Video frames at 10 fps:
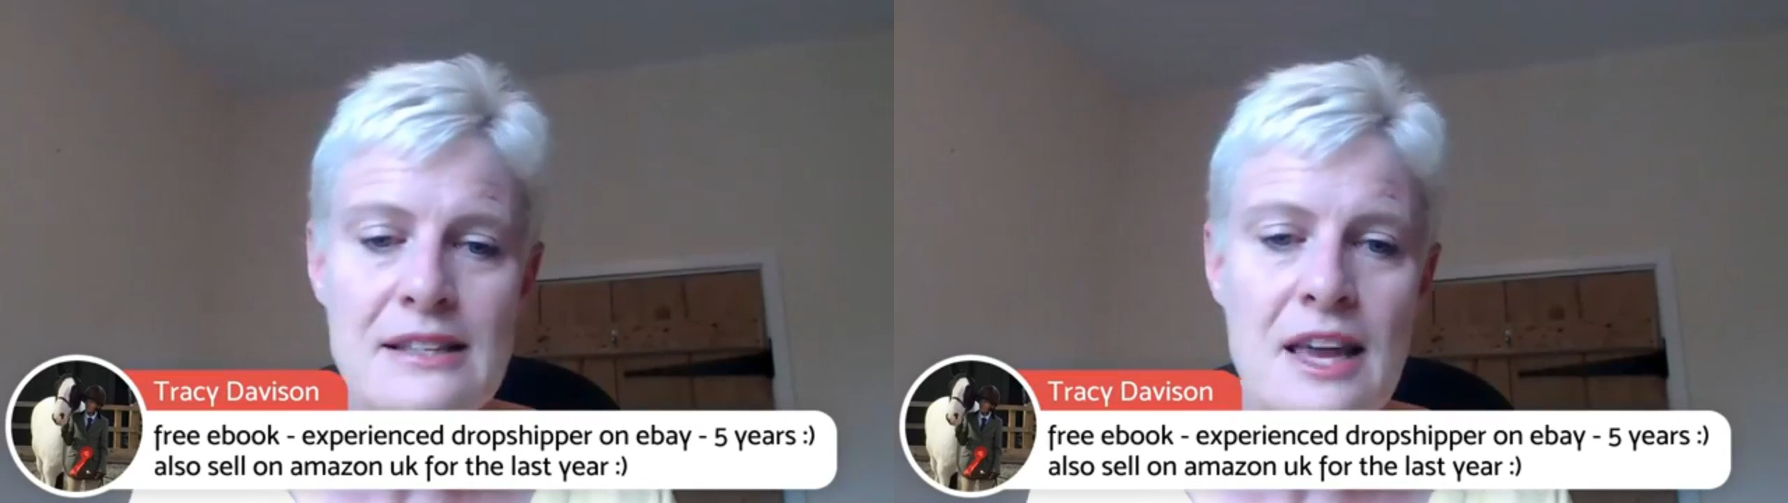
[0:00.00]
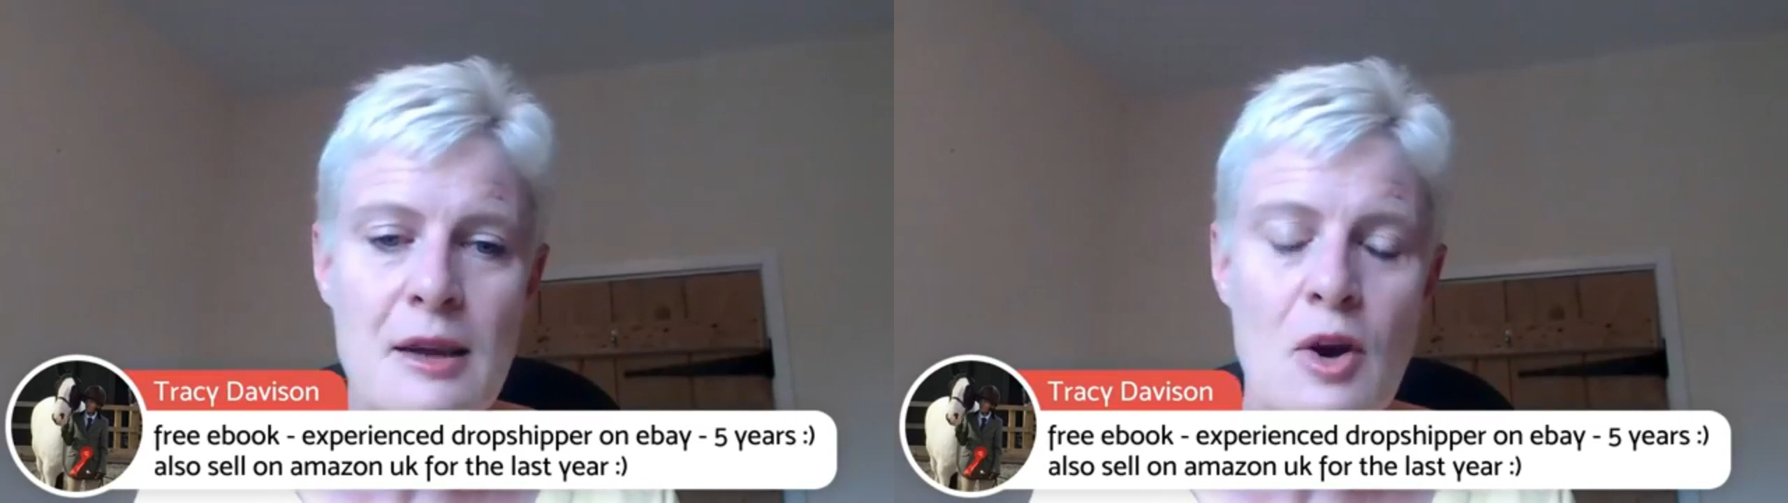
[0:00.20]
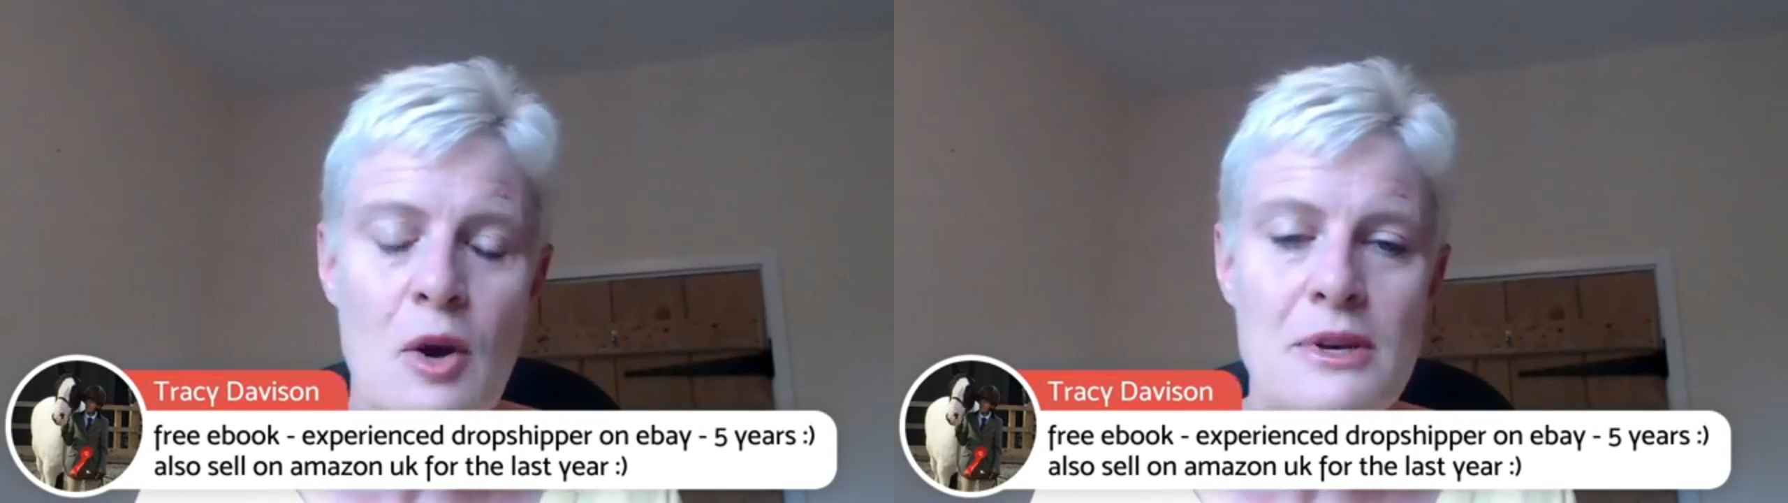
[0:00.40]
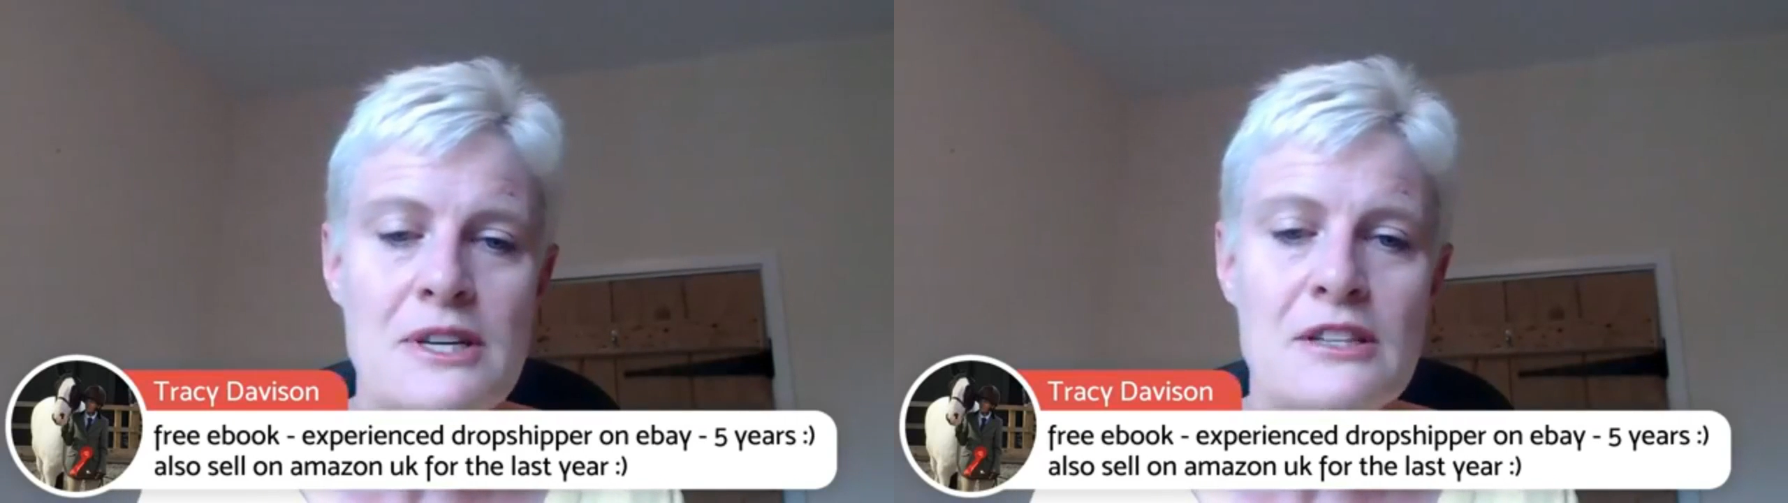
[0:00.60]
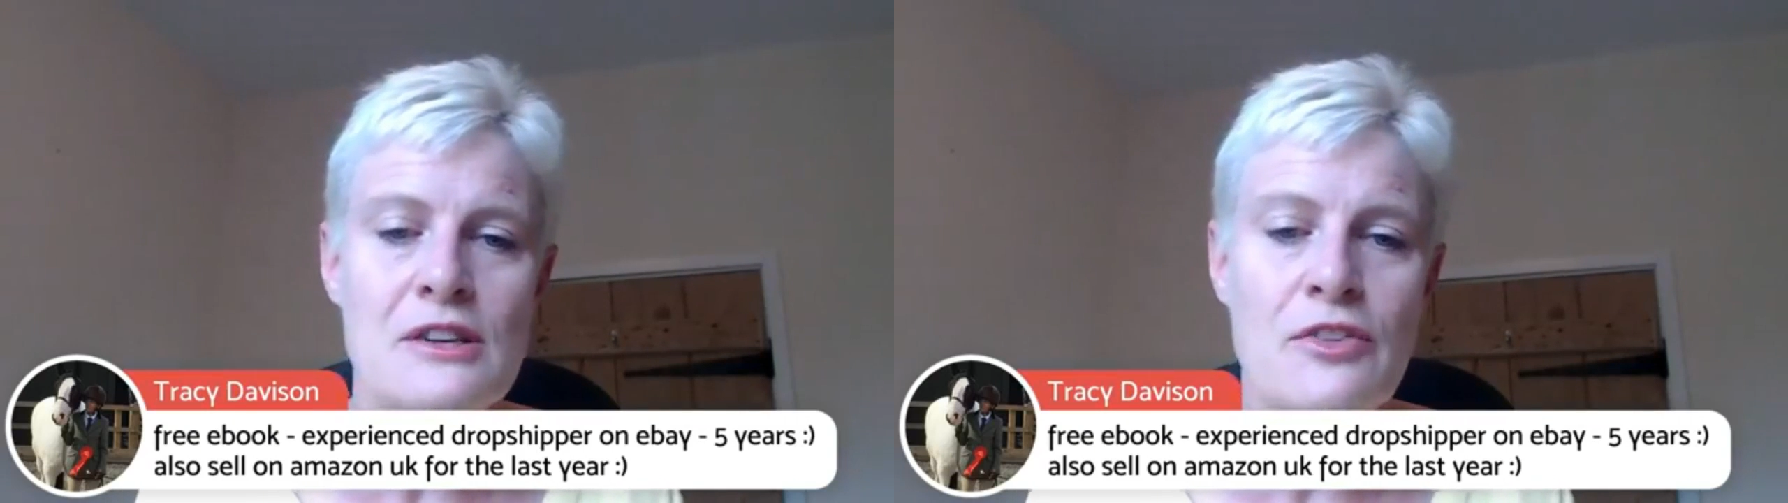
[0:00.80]
Keep
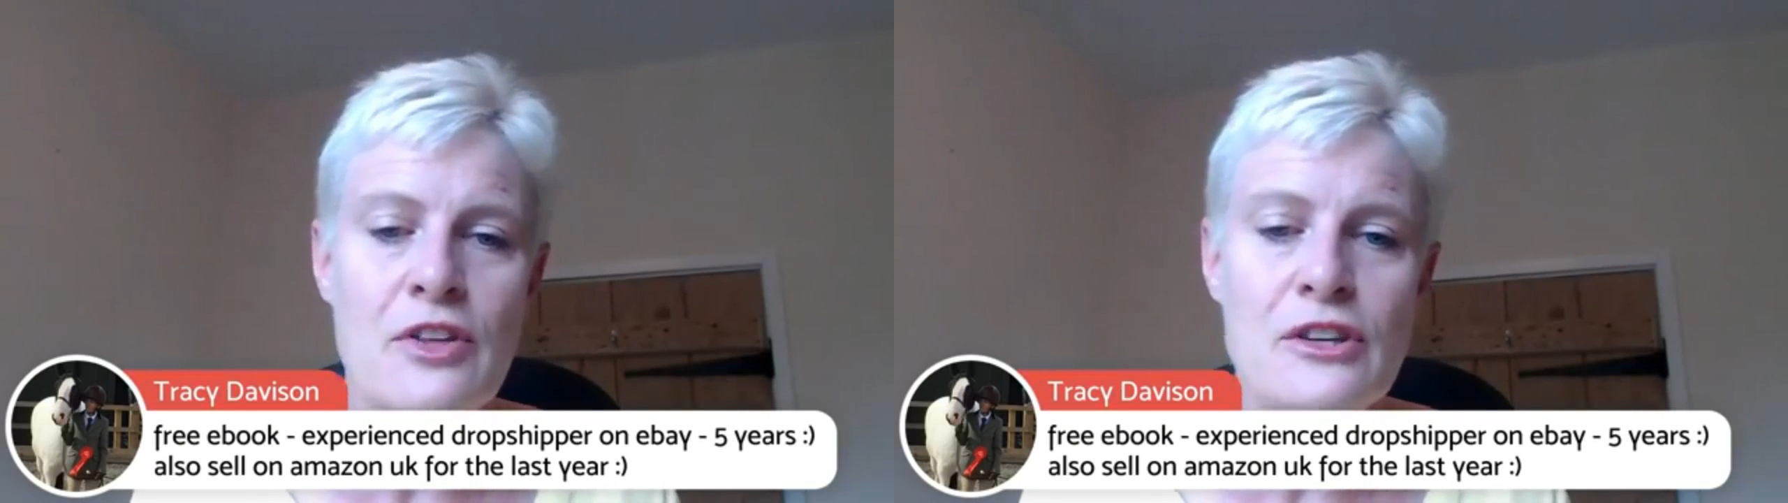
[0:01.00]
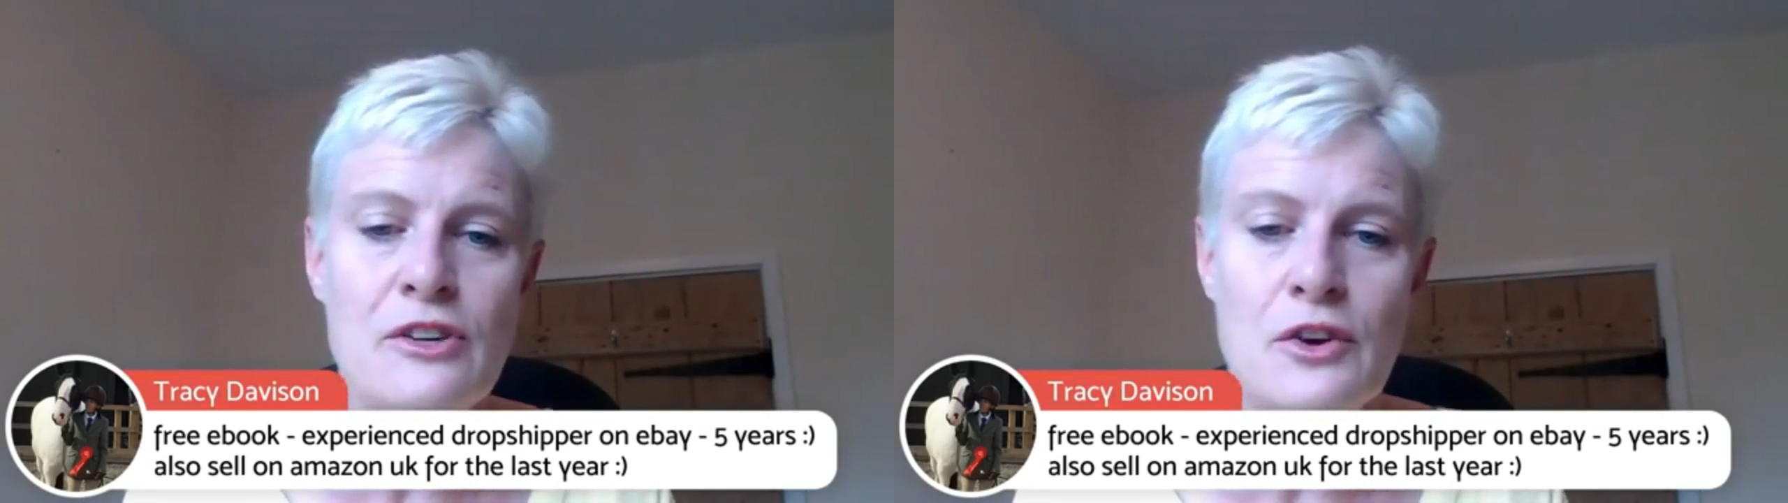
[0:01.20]
commenting. So for those of